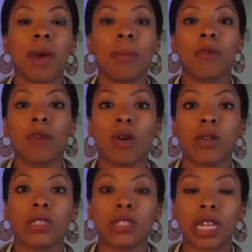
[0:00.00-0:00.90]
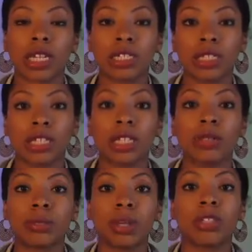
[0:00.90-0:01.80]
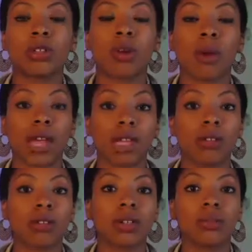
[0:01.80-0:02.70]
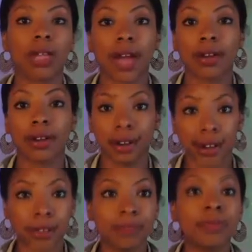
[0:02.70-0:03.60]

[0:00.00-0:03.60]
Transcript: before Russell signed his deal, he was married to a white blonde girl,